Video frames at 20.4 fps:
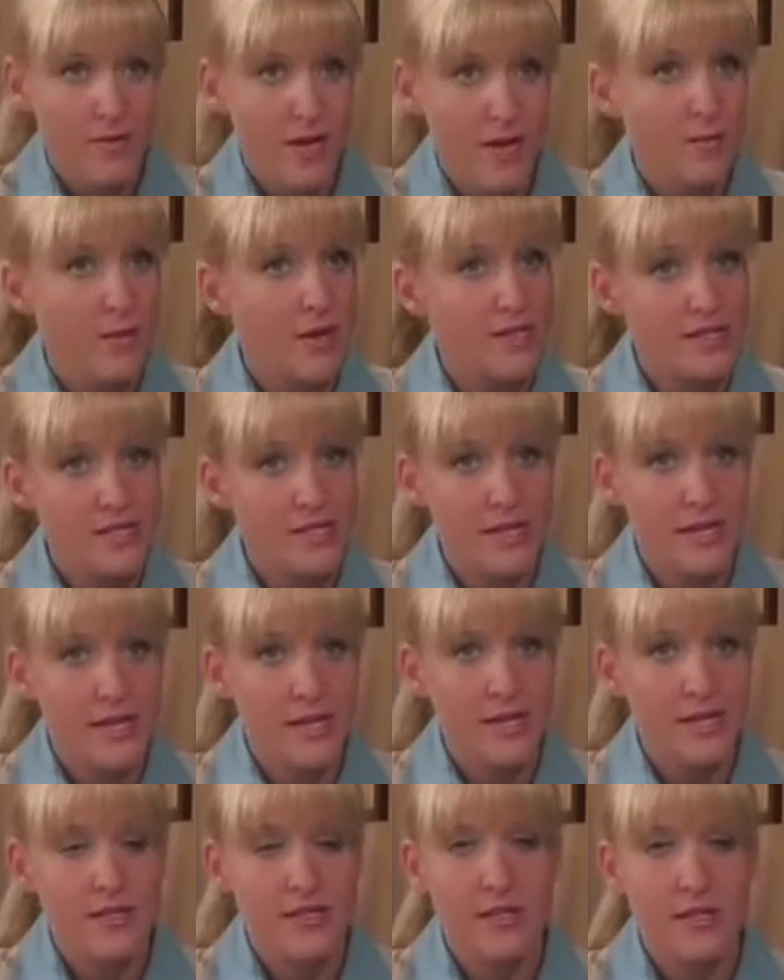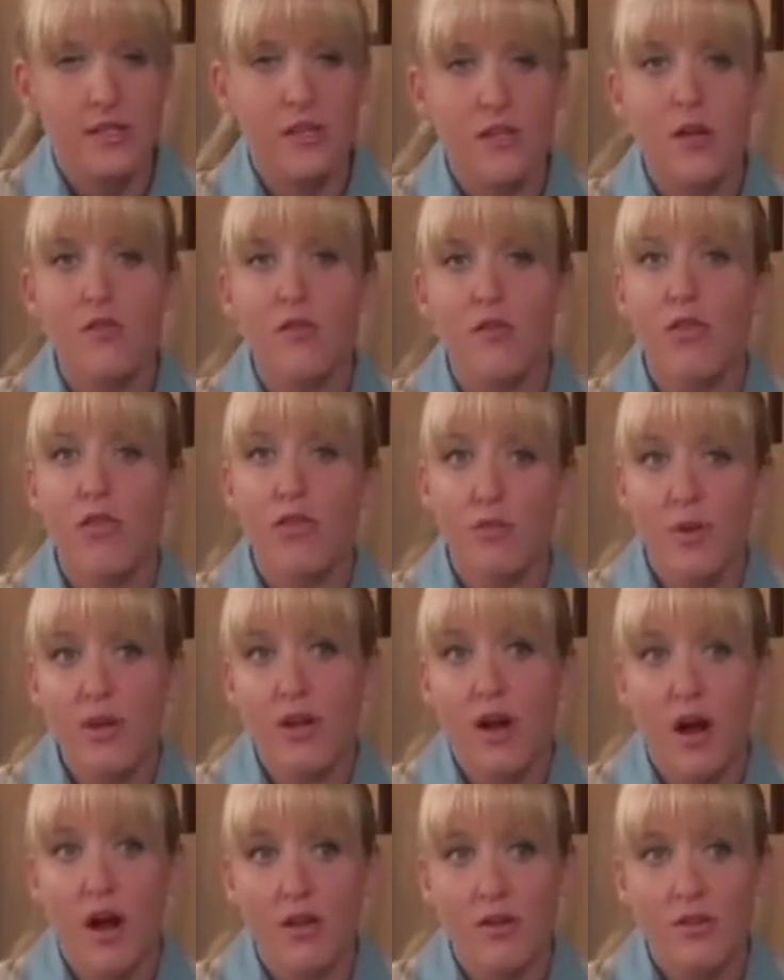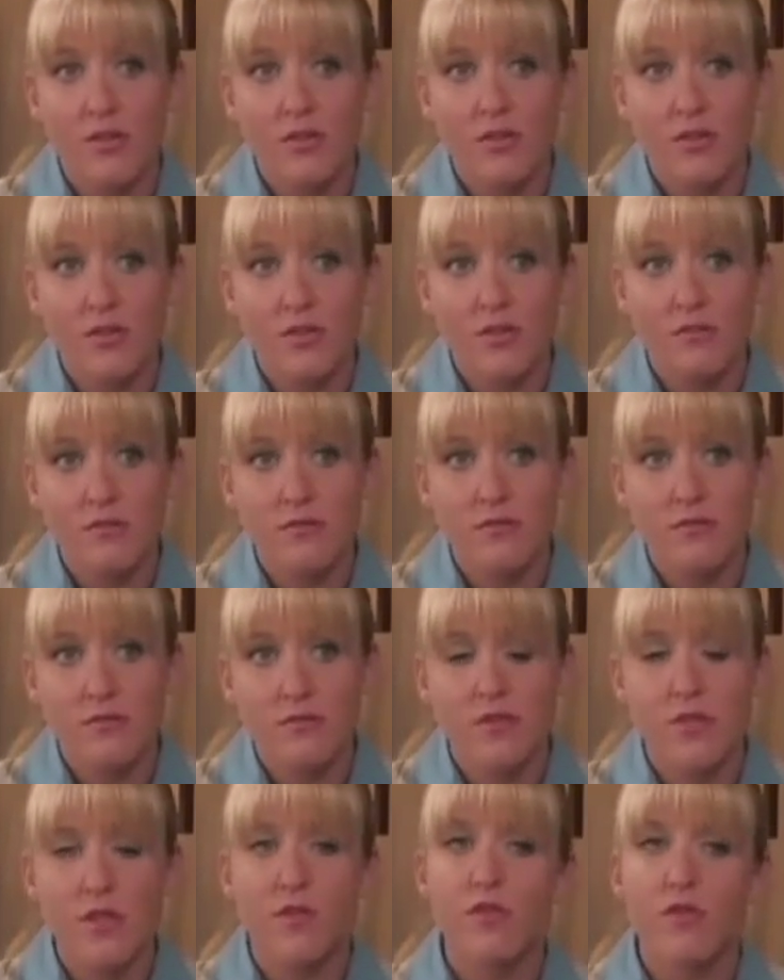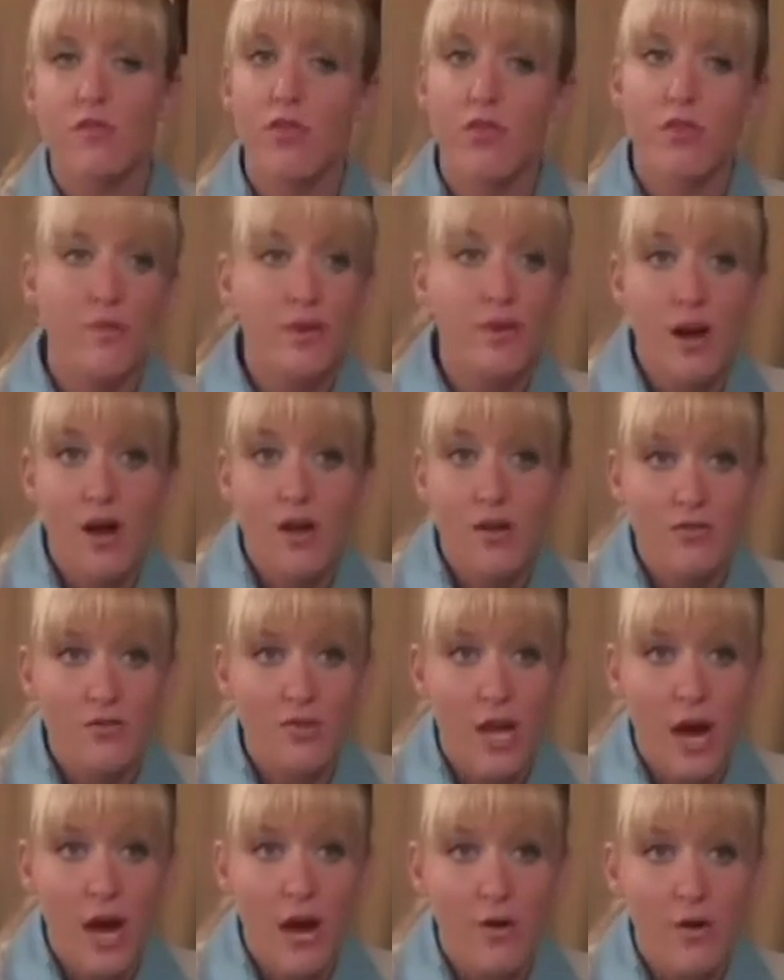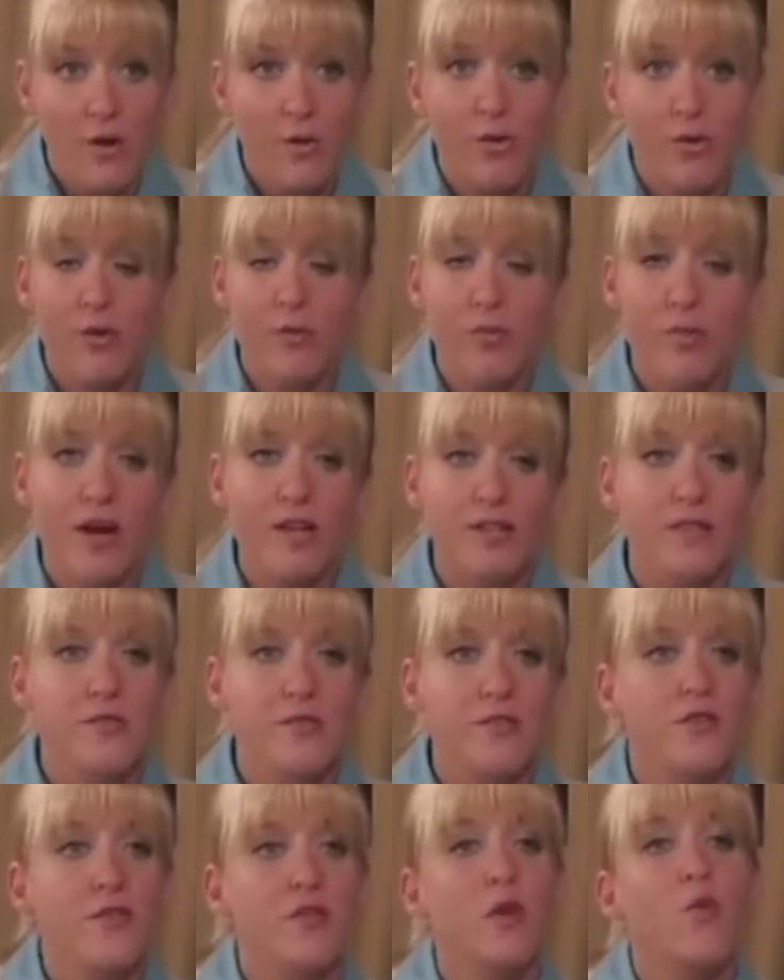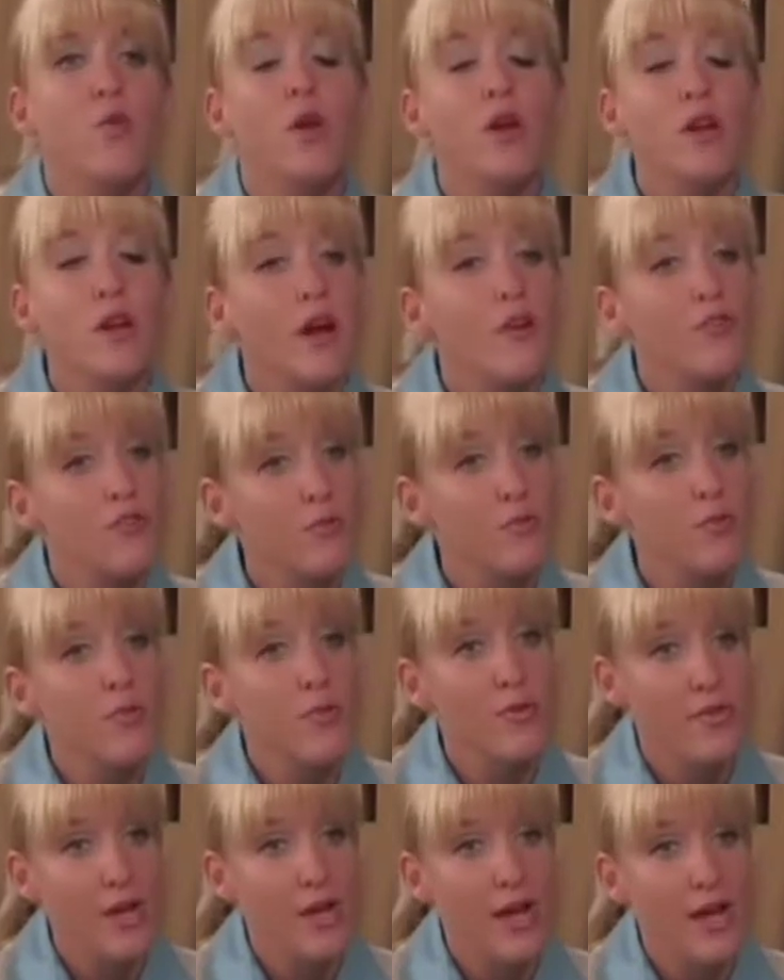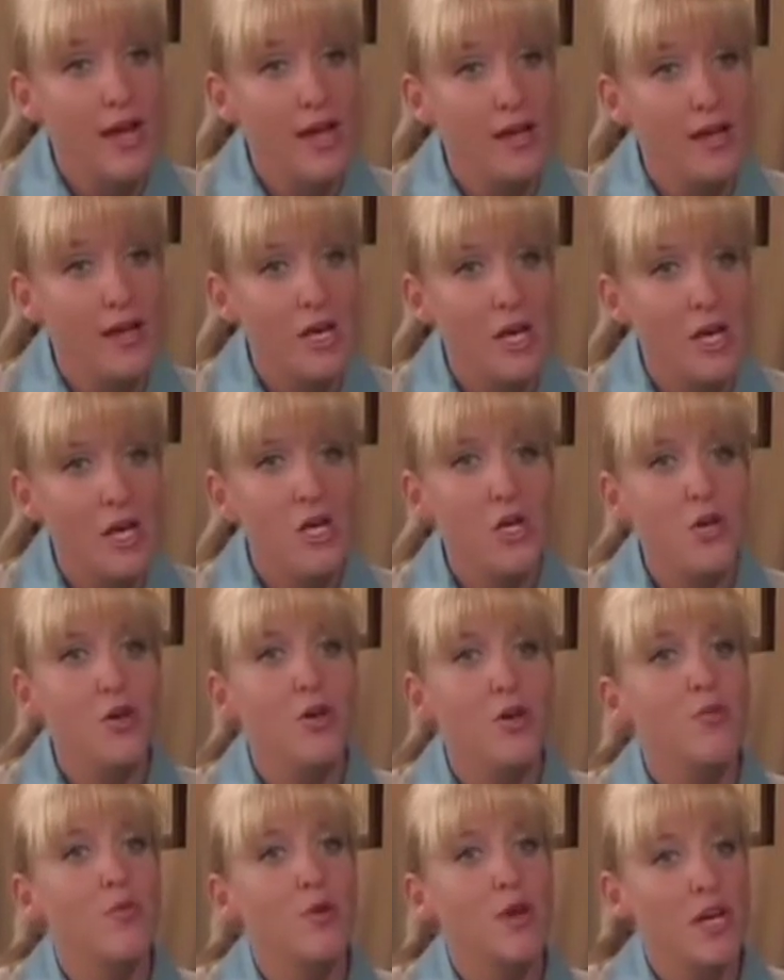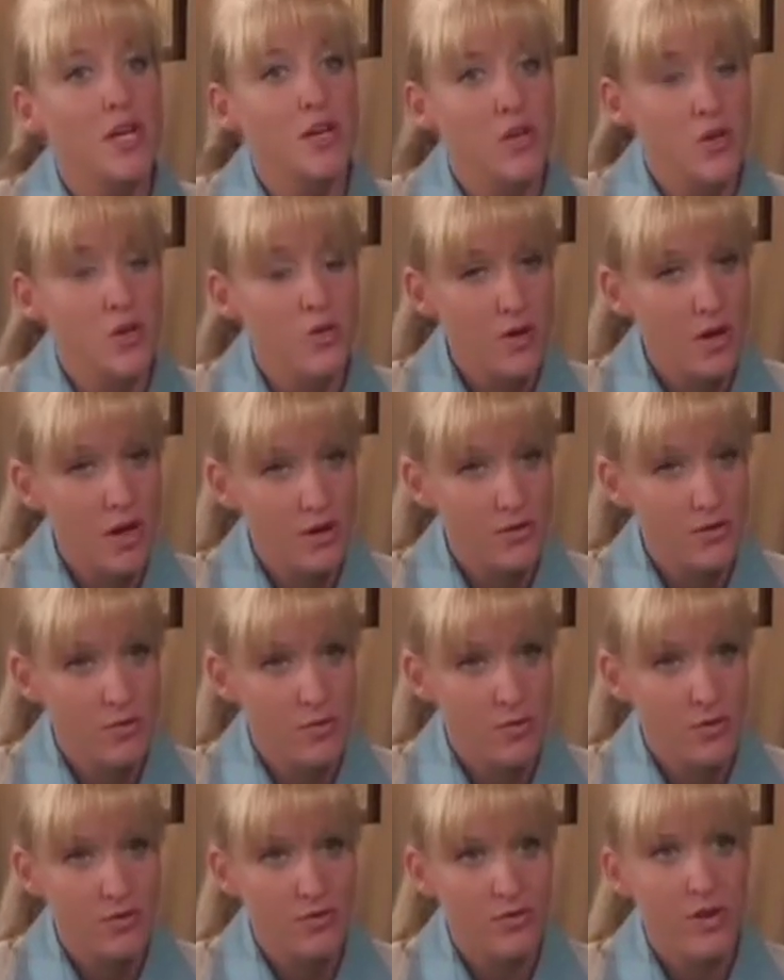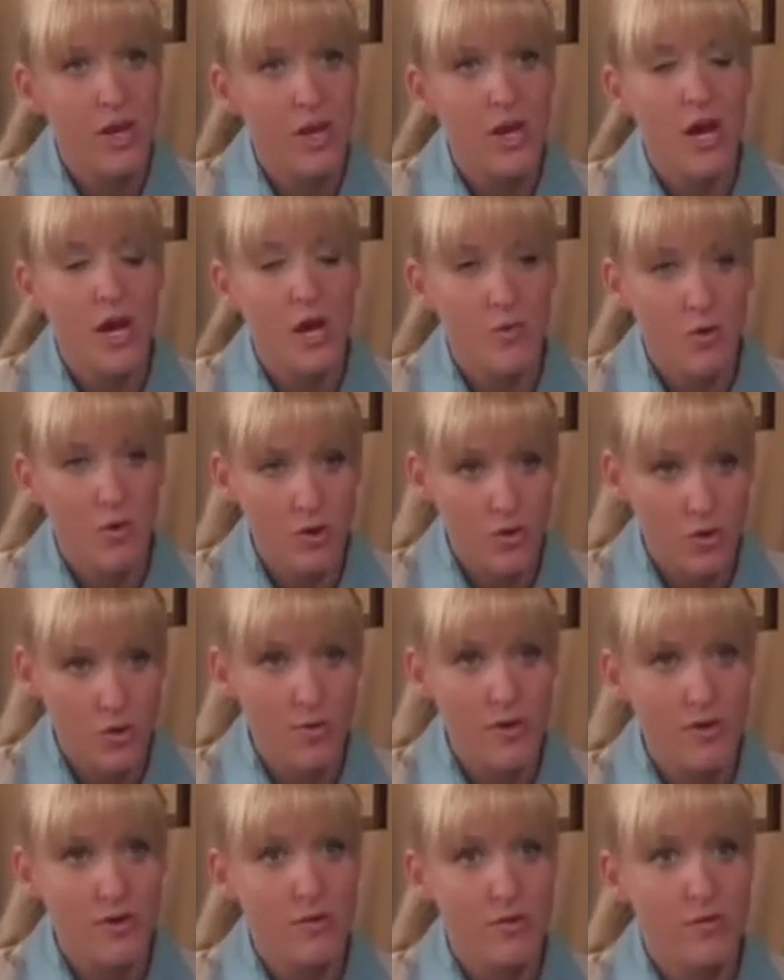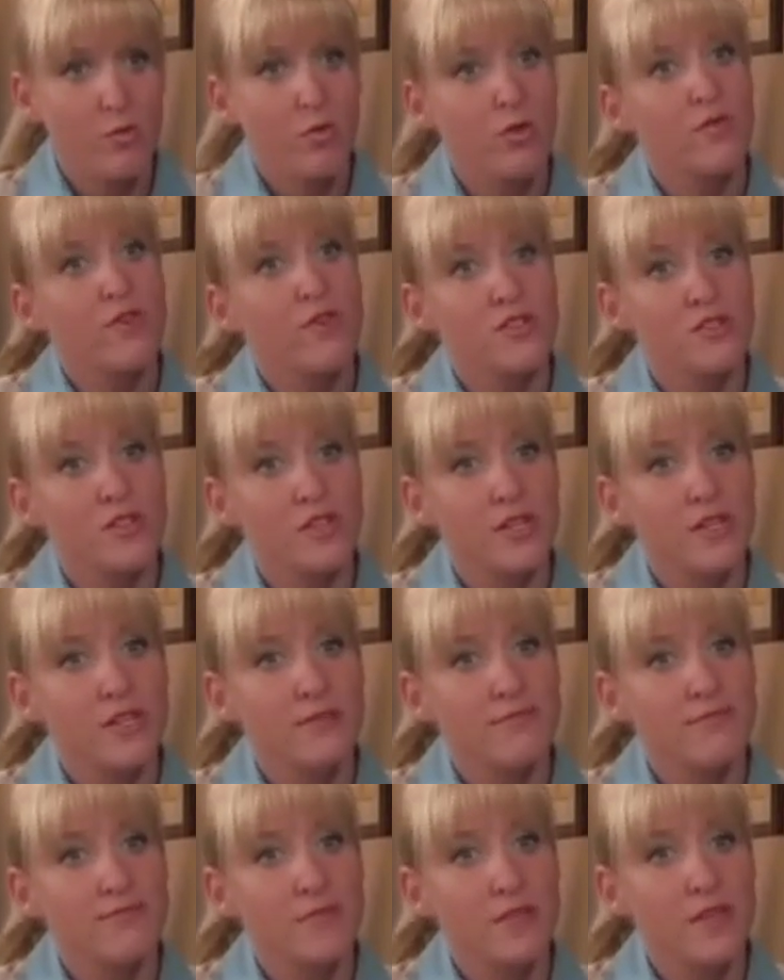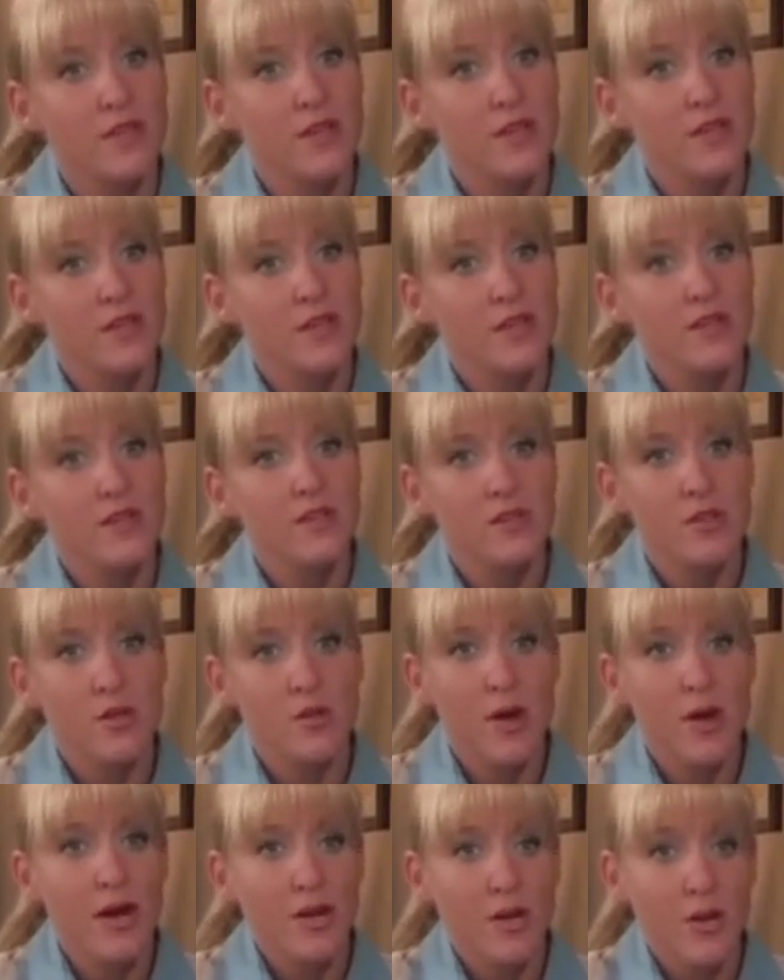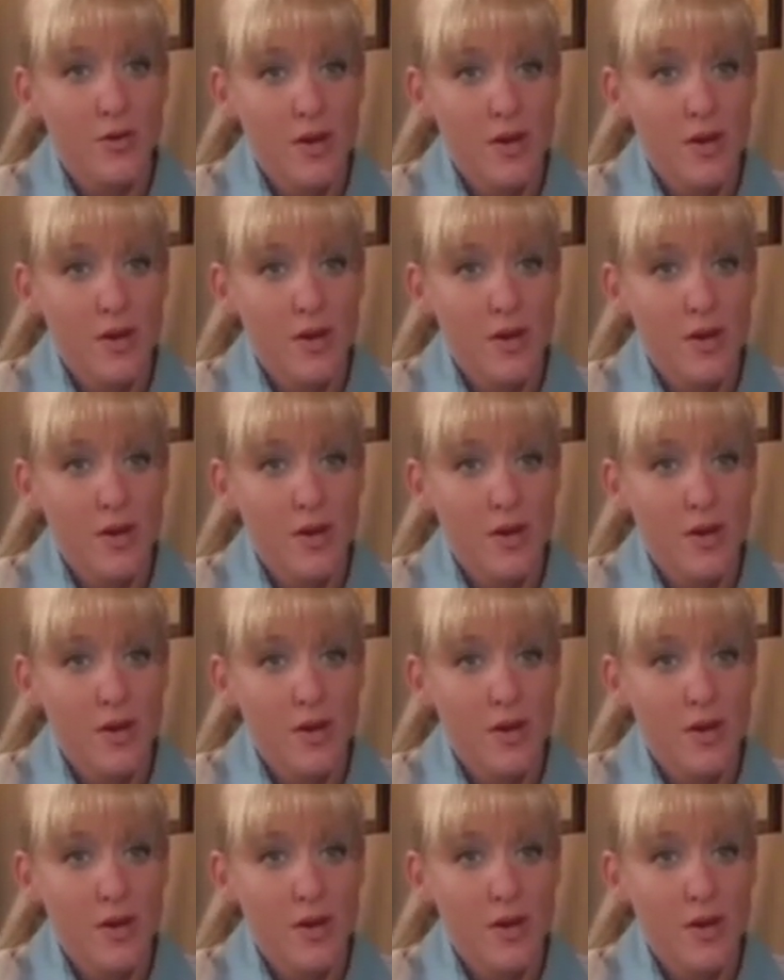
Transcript: divided by 10 is a little over $3. So for $3 an hour, or the price of serving 1 customer per day, you can bring in new customers and run your business more efficiently. So am I